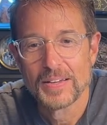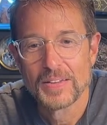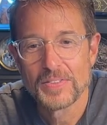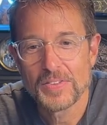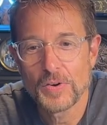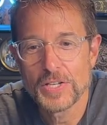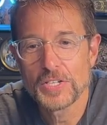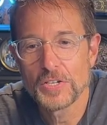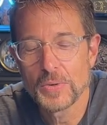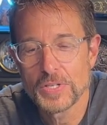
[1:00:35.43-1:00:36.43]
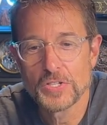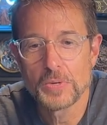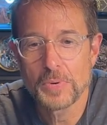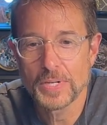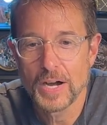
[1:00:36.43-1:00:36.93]
32 is
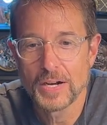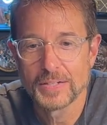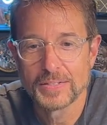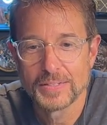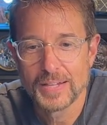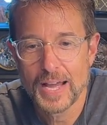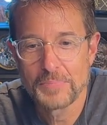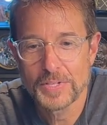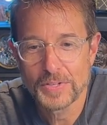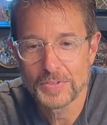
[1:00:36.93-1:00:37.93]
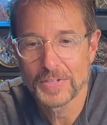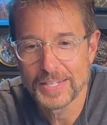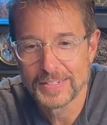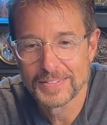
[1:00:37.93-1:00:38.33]
super young. Absolutely.